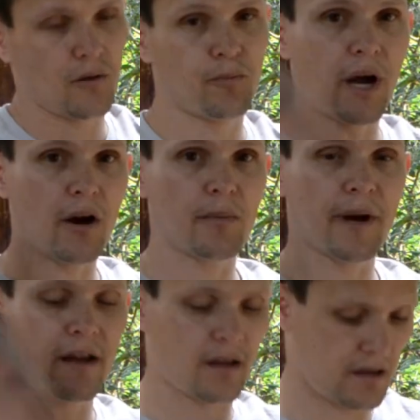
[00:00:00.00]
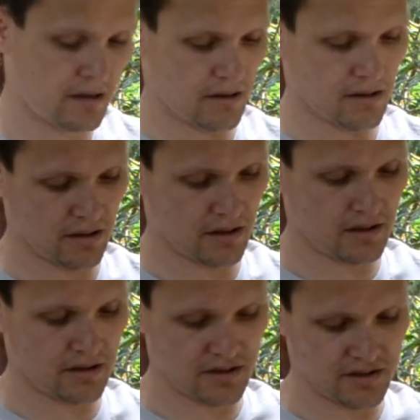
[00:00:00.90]
Power bank,
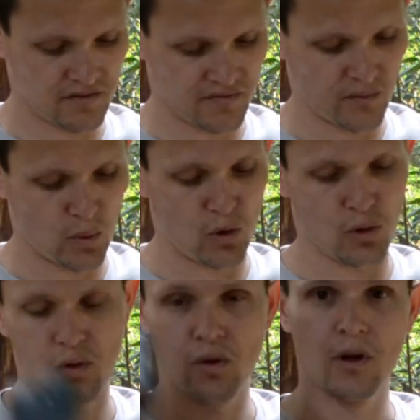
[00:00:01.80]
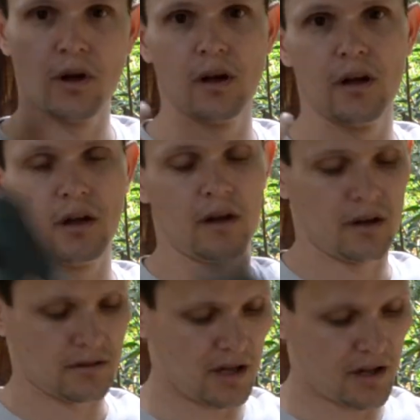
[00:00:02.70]
just for
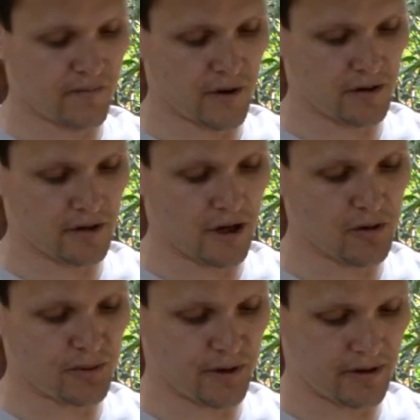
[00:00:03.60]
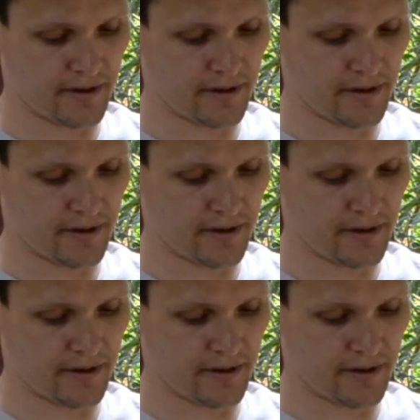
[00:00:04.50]
cell phone, GoPro